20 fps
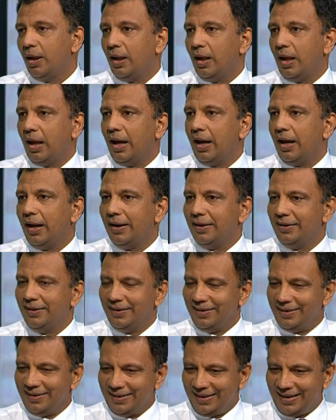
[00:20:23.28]

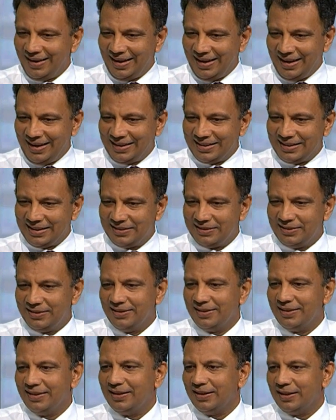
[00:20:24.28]
and just
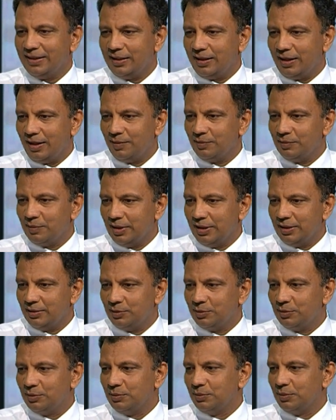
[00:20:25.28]
allow it
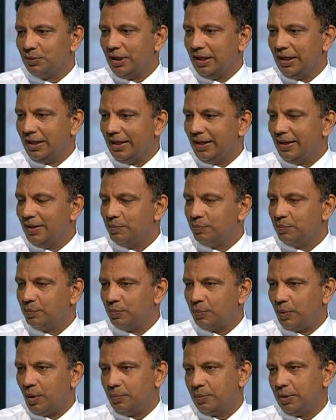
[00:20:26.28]
to heal
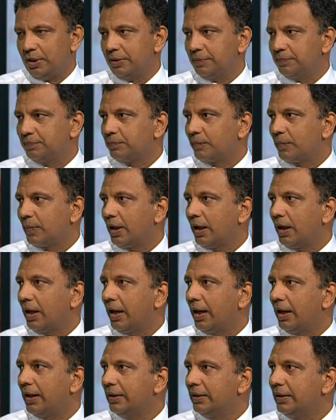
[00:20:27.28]
properly.
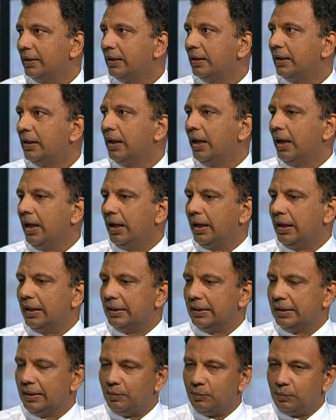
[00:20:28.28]
And
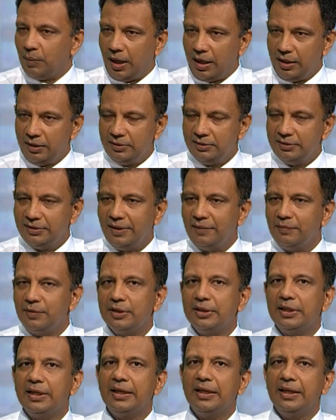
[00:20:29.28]
once
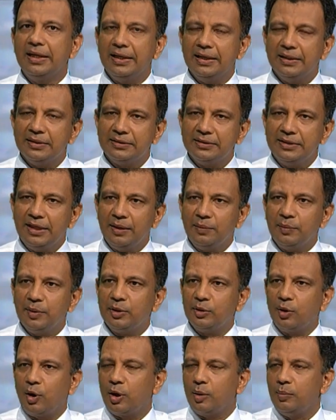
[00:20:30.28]
everything heals, then we
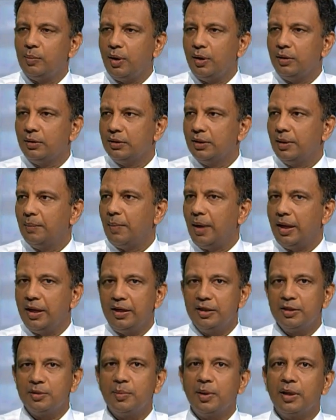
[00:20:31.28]
talk about the
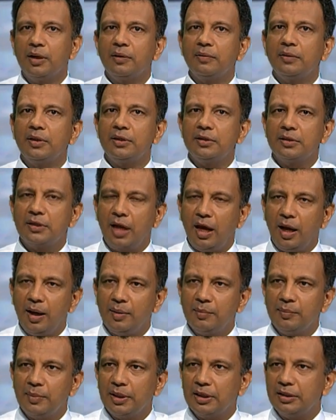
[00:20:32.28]
management of the scar,
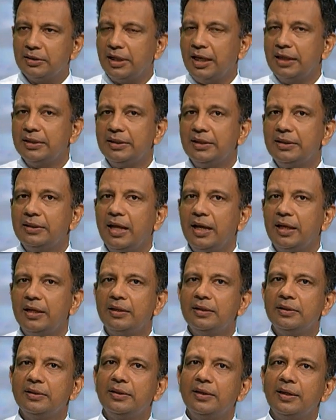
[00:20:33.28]
because I think that
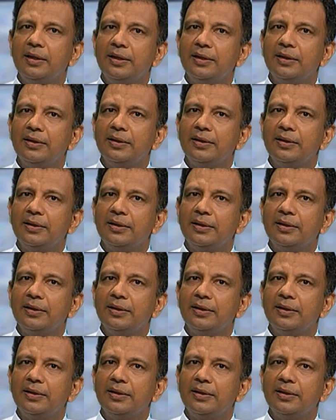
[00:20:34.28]
is